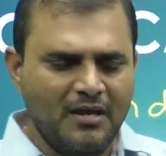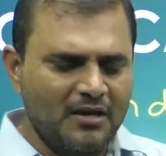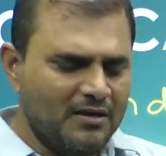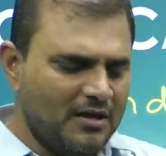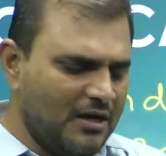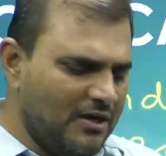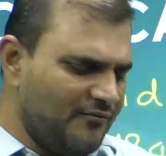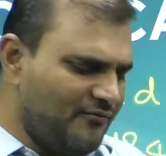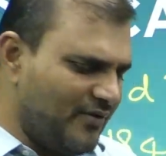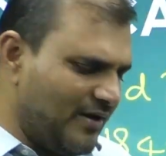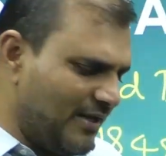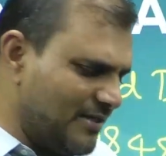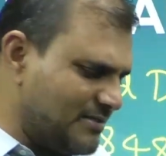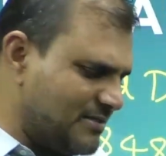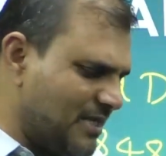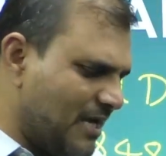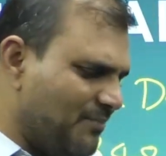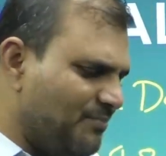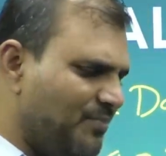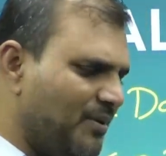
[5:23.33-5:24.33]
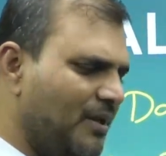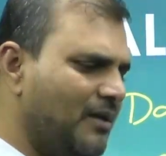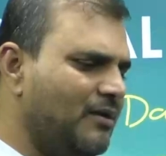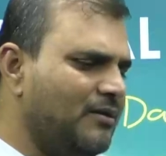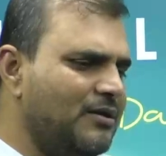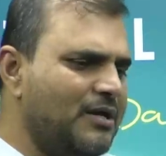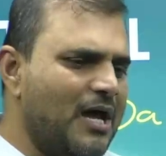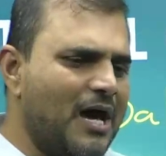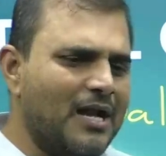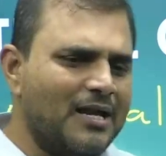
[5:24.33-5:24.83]
Right? For example,
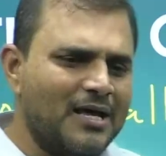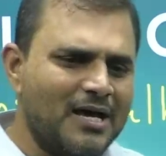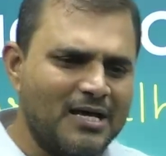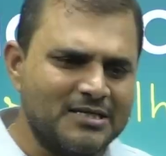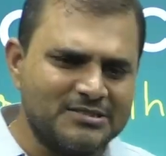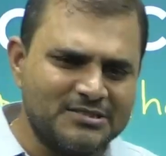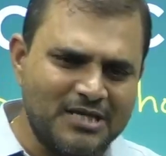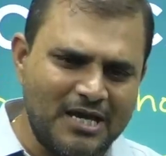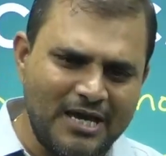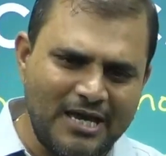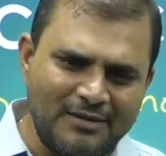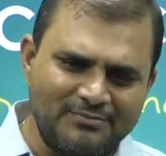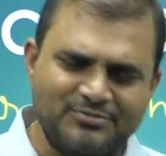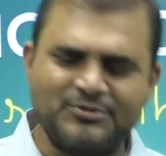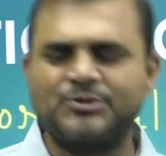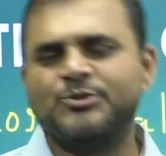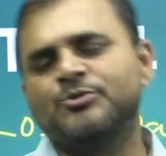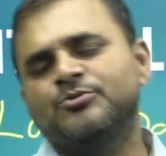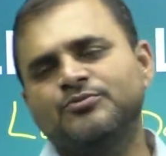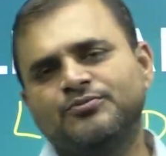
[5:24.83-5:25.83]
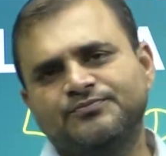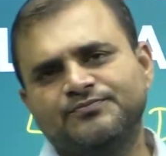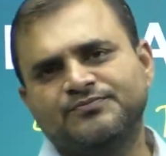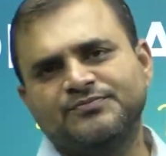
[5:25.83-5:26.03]
Nana Saheb II,